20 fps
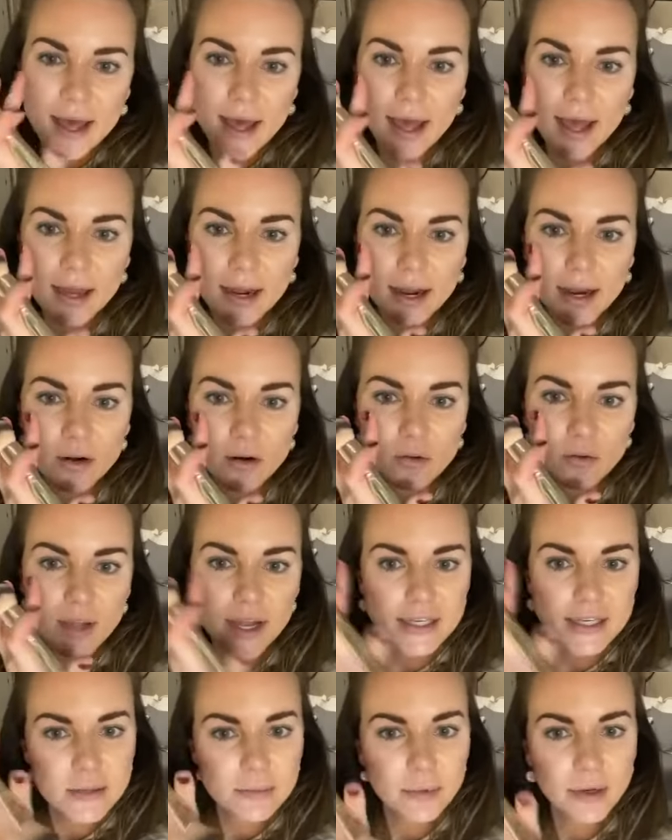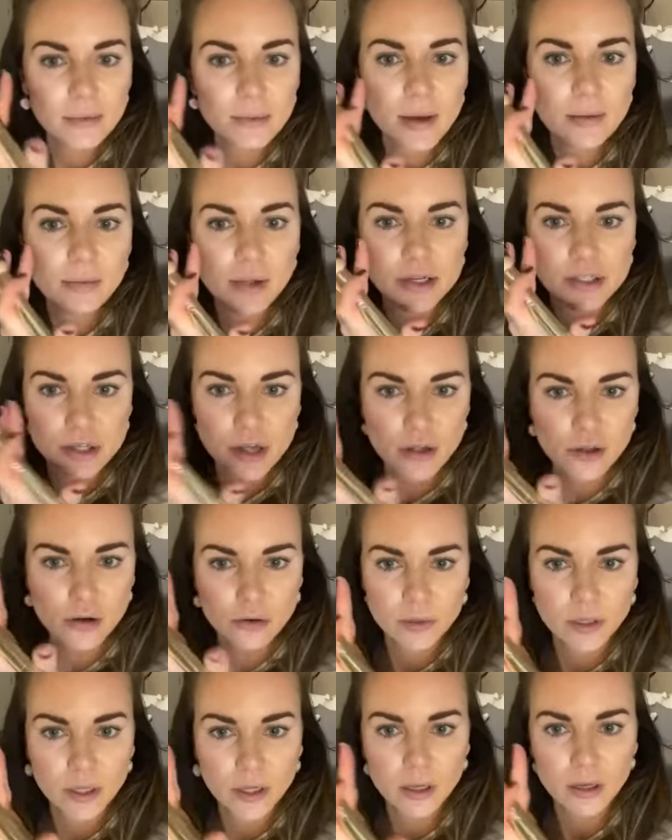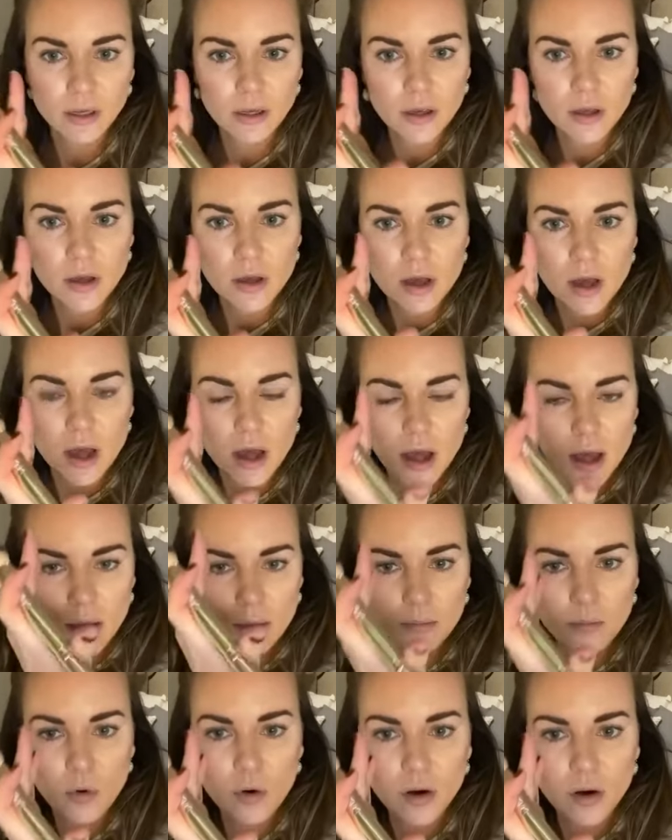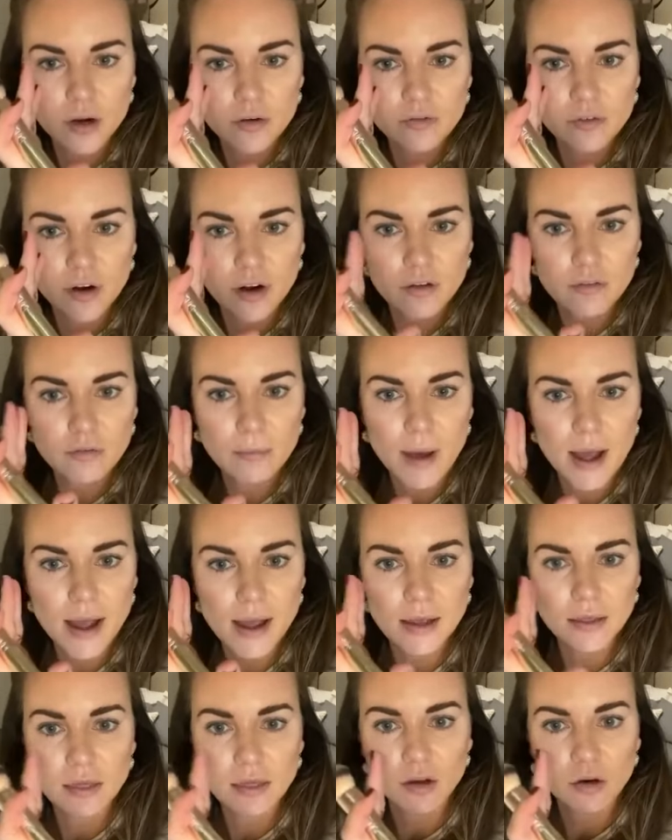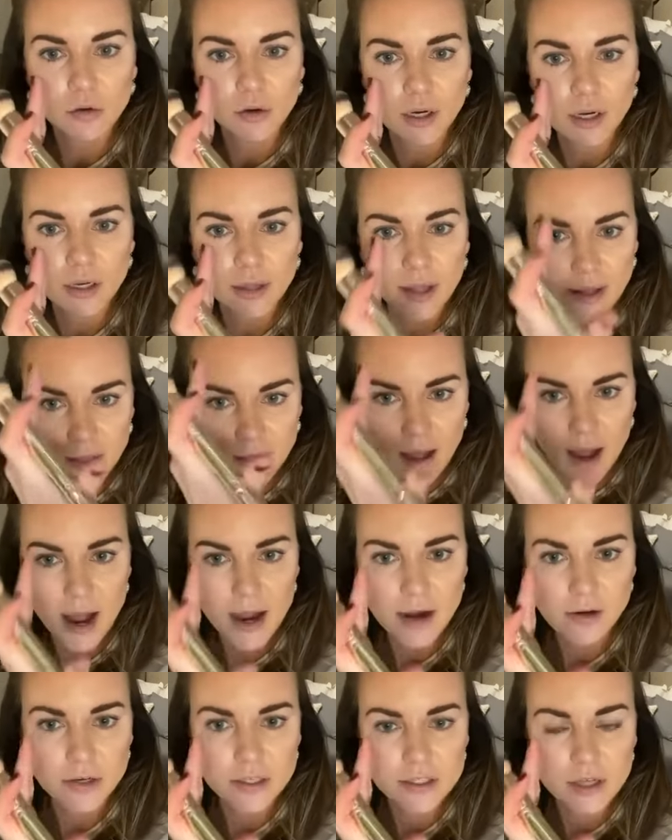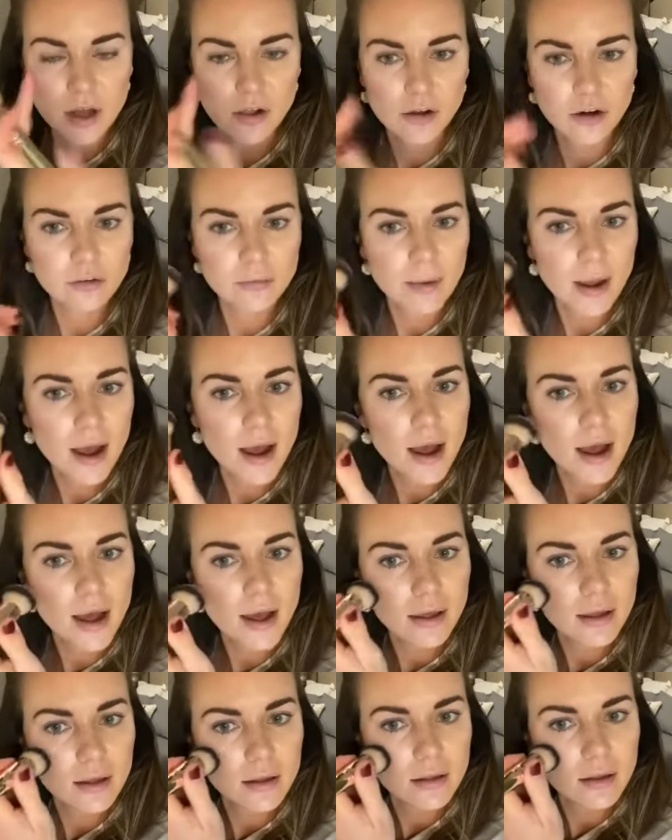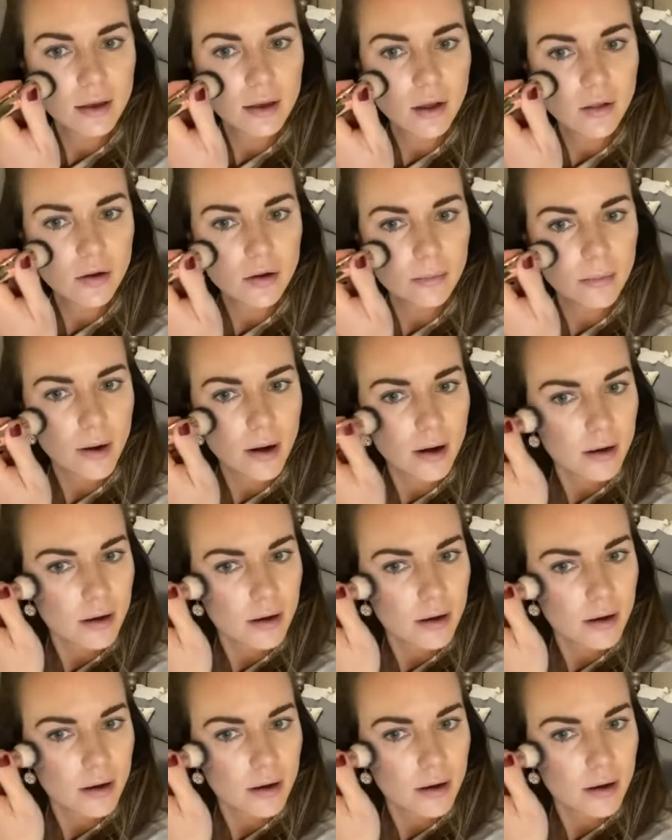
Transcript: And I don't like to bring my blush color really more in front of the green, like the iris color of my eye, the colored part.